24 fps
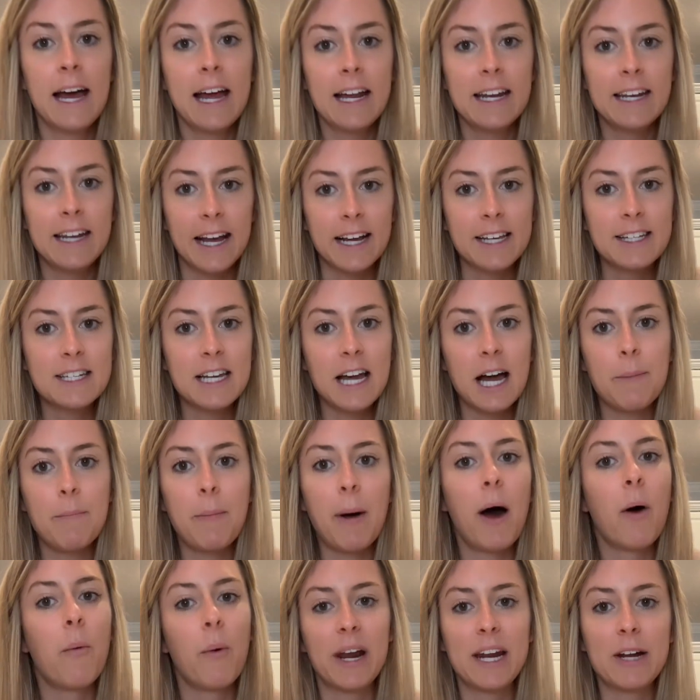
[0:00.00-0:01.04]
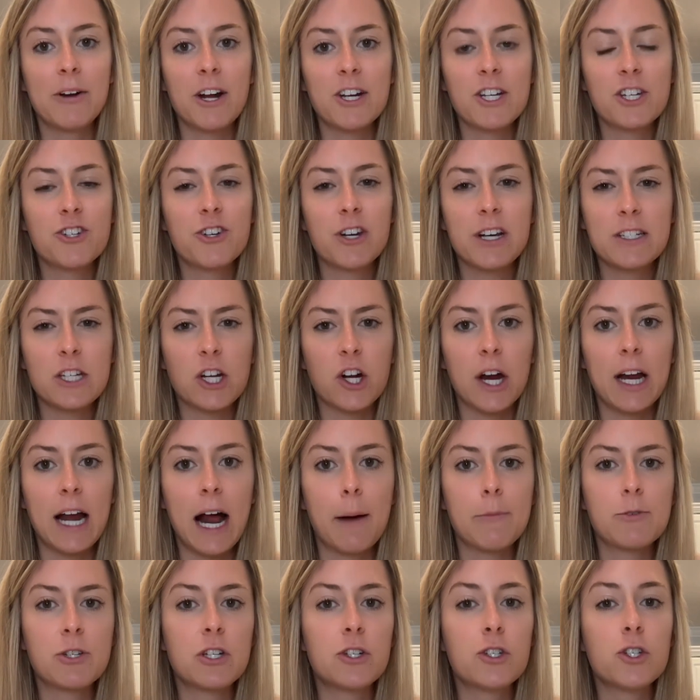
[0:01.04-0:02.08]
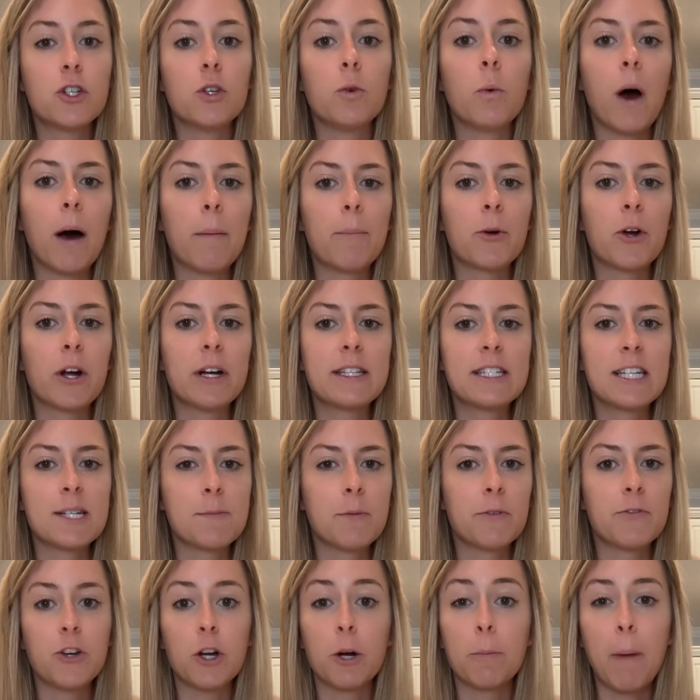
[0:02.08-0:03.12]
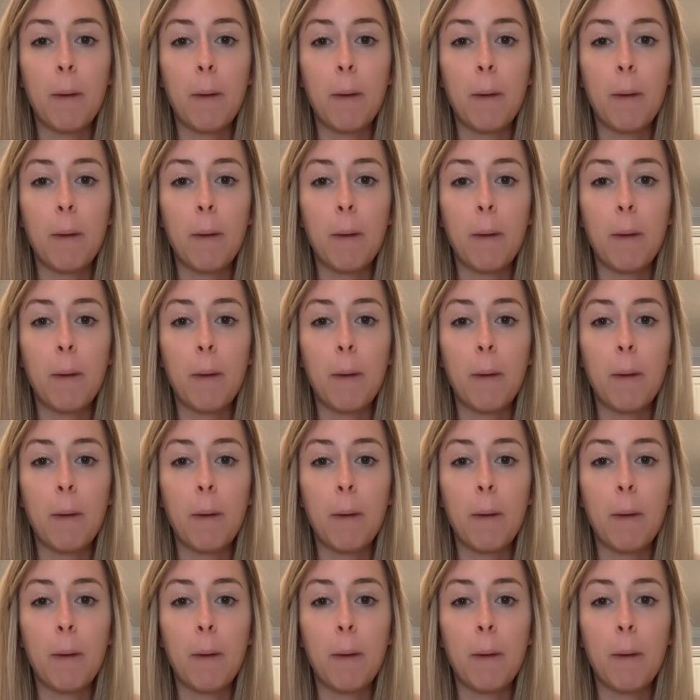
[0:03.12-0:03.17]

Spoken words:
Next up, a wedding registry is a great option to upgrade some of your